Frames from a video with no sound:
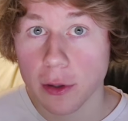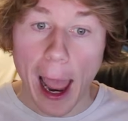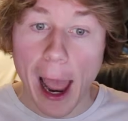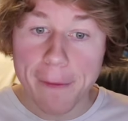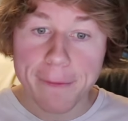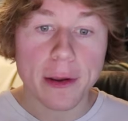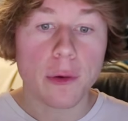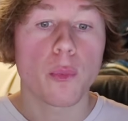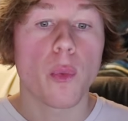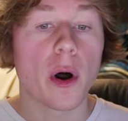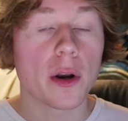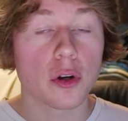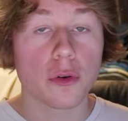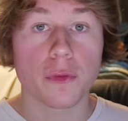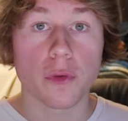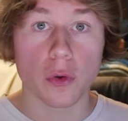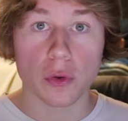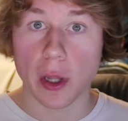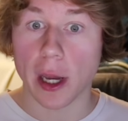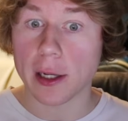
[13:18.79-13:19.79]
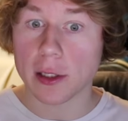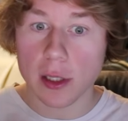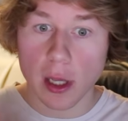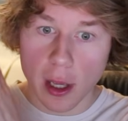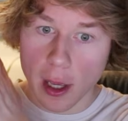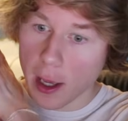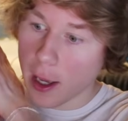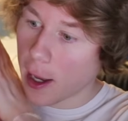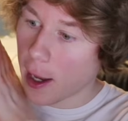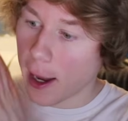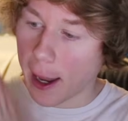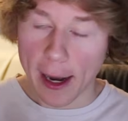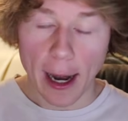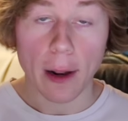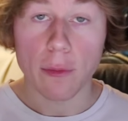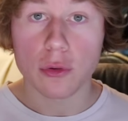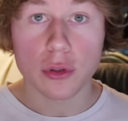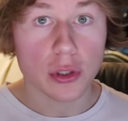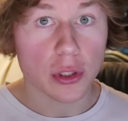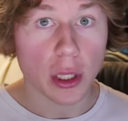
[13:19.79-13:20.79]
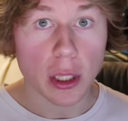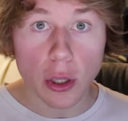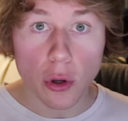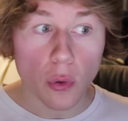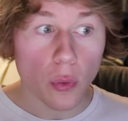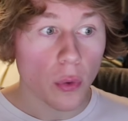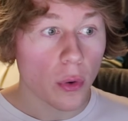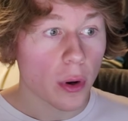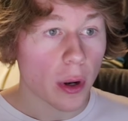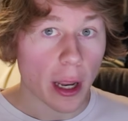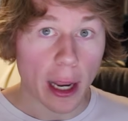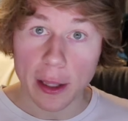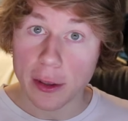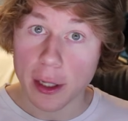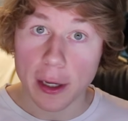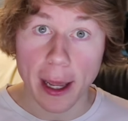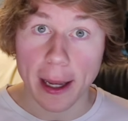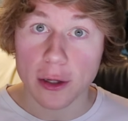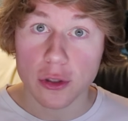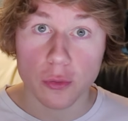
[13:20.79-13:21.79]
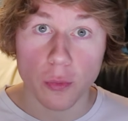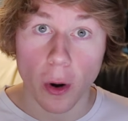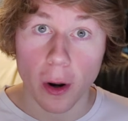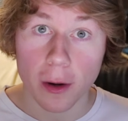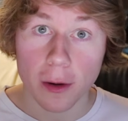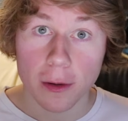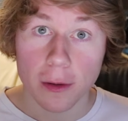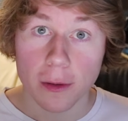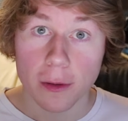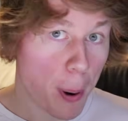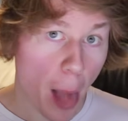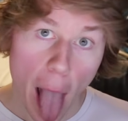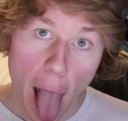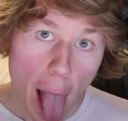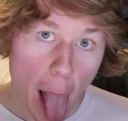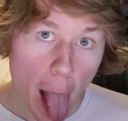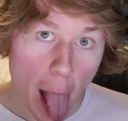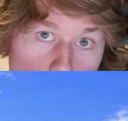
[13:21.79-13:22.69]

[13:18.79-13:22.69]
Have a wonderful night, and I will see you in the next one. Bleh.